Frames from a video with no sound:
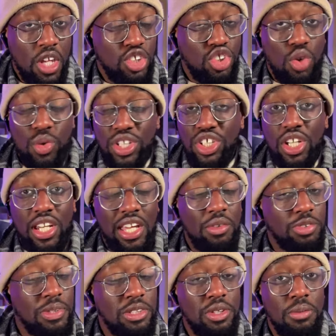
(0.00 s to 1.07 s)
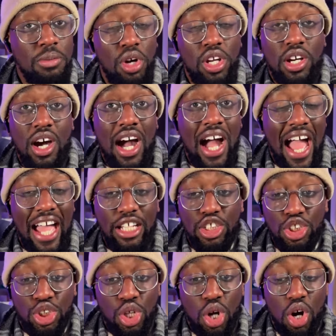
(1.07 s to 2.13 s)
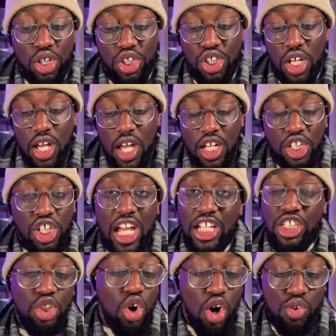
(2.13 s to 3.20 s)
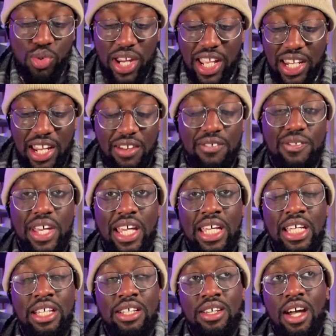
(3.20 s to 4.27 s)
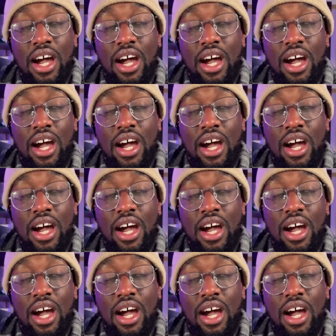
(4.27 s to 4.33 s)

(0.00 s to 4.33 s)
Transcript: So originally it was meant to be Monica and Josh. She actually got a ring and everything.